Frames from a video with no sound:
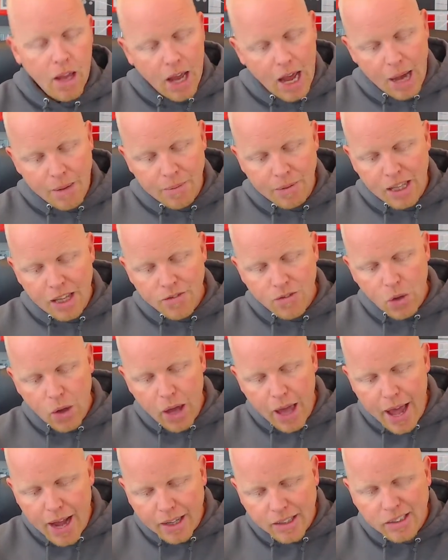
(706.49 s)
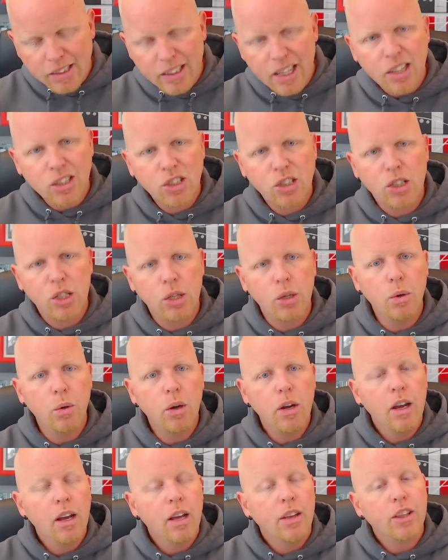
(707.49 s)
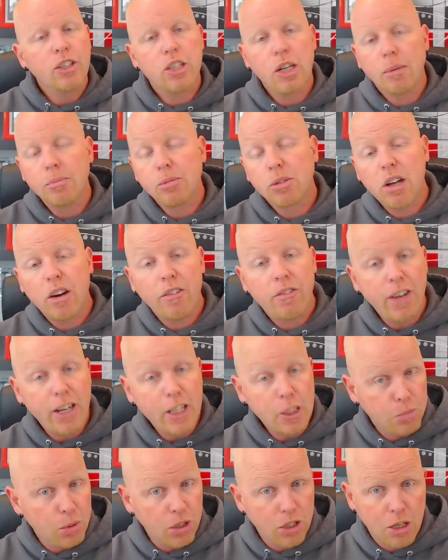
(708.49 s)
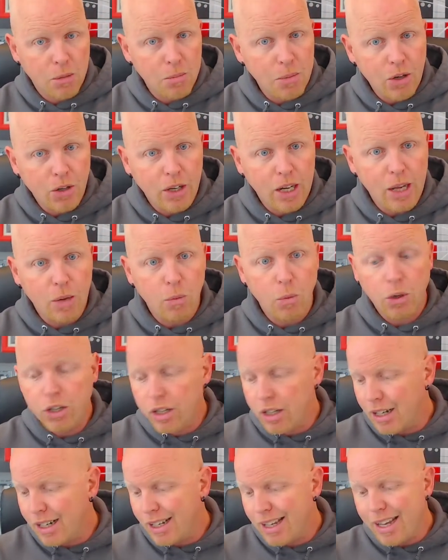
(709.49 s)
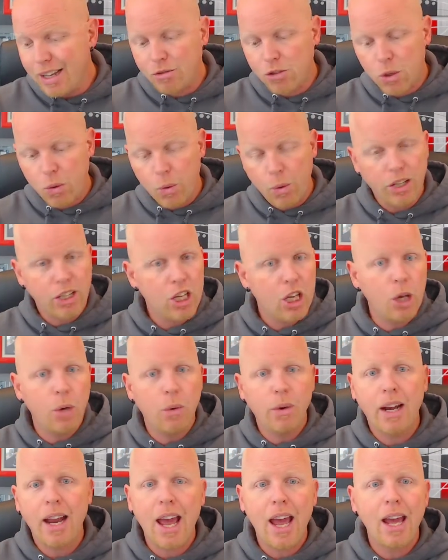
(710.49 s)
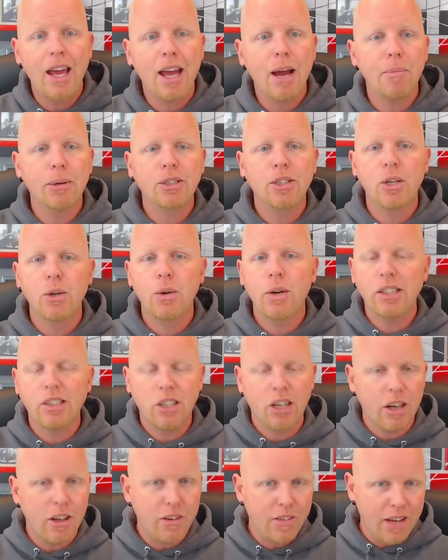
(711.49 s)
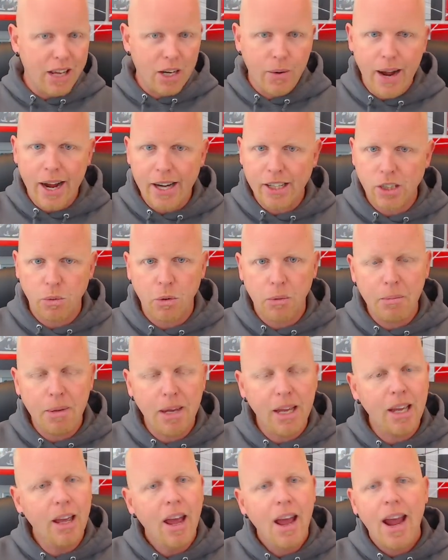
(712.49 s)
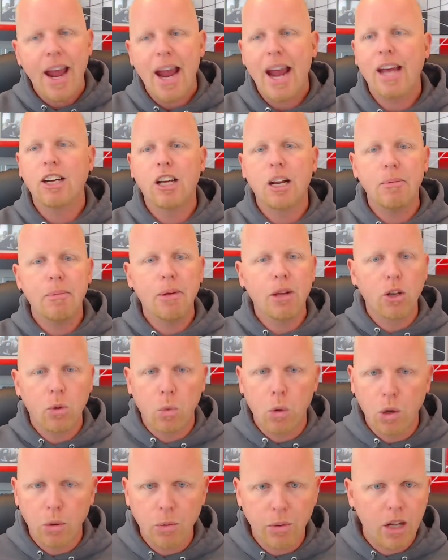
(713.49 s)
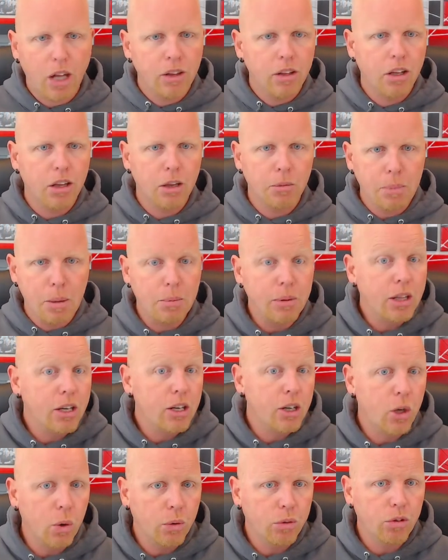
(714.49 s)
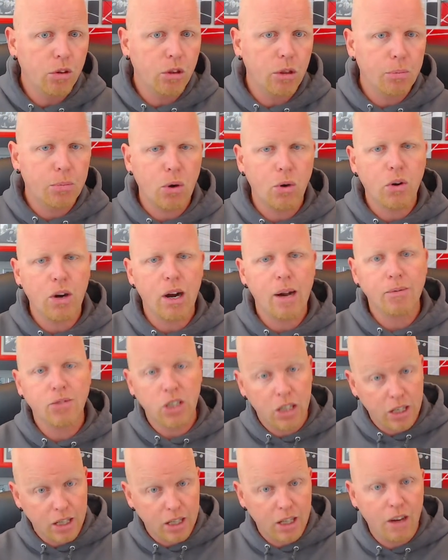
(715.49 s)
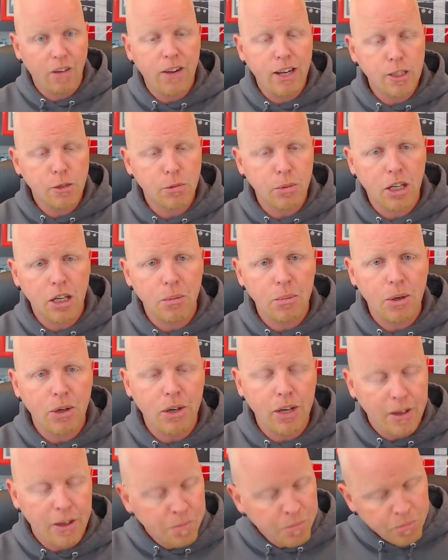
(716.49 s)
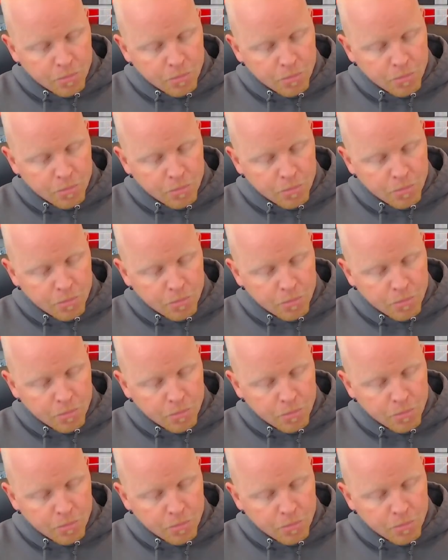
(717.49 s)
I'm going to give you access to the Jumpstart Facebook community where you're going to get quick Q&A opportunities. You're going to have interaction with me, and you're going to be able to work with all the other people that are going through the program. So you're going to get a Facebook community.